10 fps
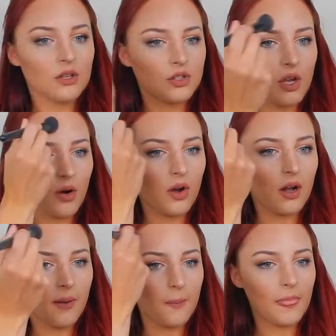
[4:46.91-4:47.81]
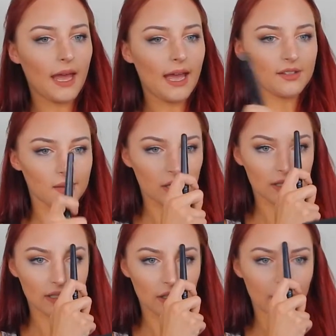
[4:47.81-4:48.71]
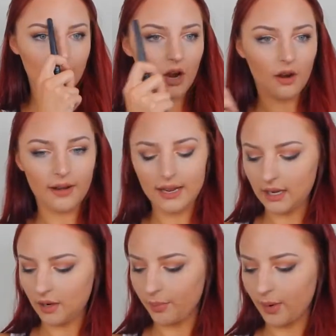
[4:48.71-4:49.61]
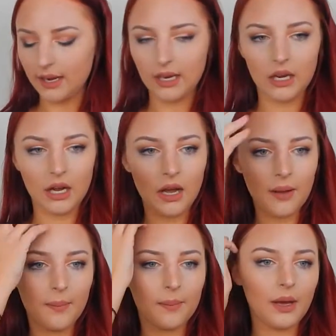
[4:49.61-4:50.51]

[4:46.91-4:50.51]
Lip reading: So I have some concealer there already kind of brightening it up,